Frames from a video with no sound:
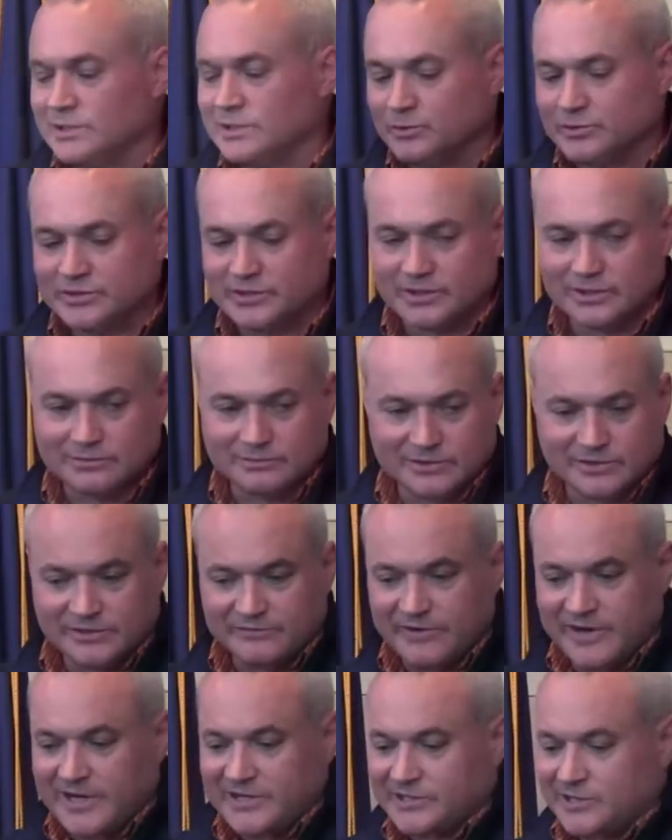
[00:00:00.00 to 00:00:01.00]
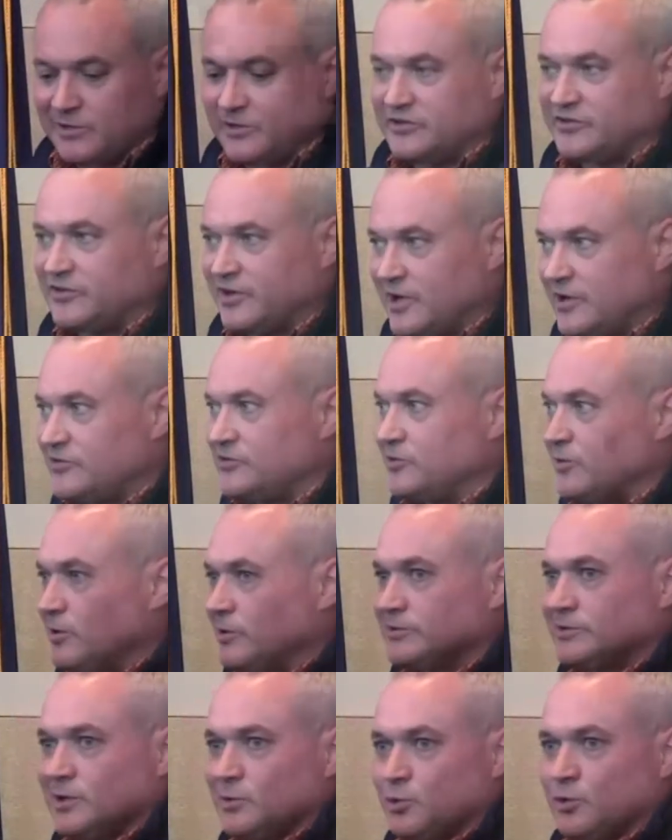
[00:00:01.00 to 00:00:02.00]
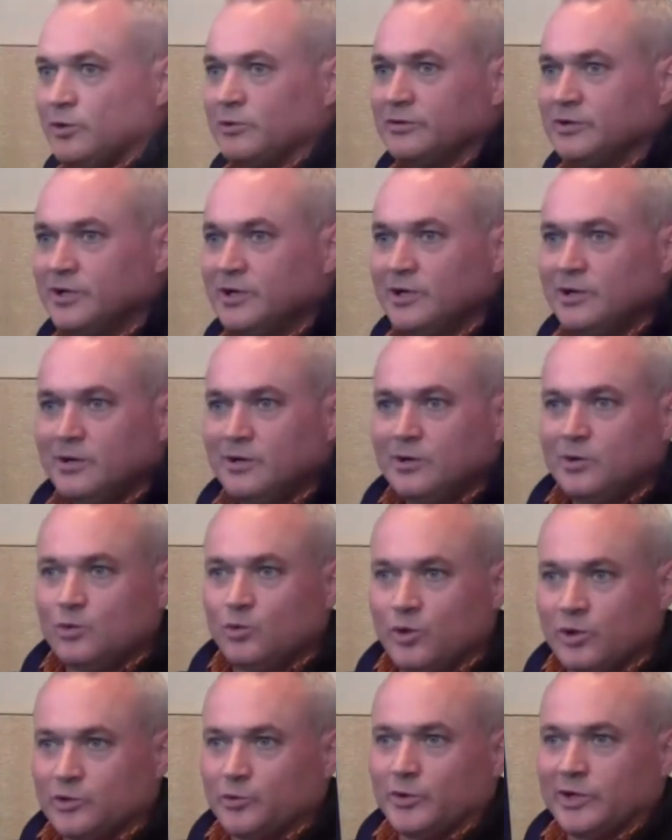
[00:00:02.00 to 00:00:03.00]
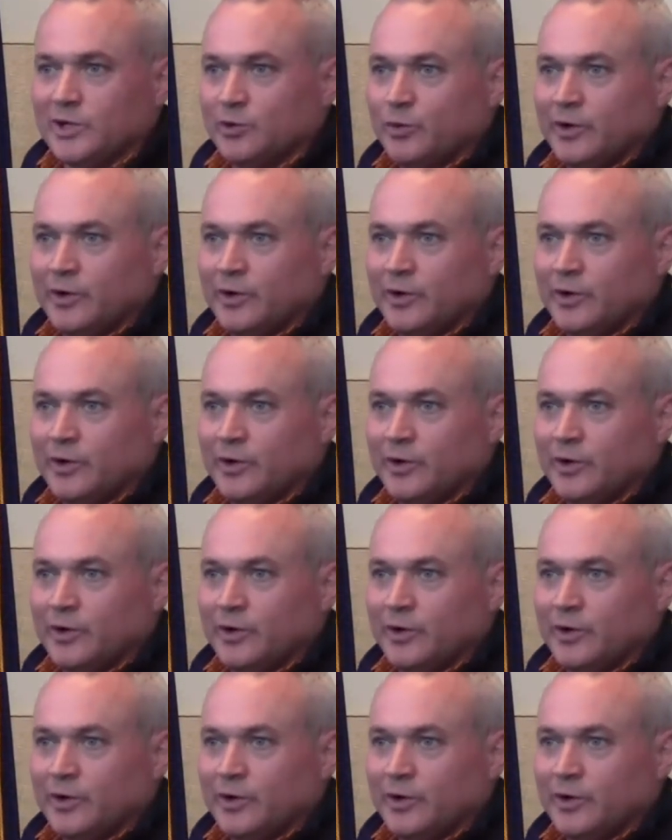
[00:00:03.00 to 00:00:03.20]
There was a device called a Sand Shark that worked really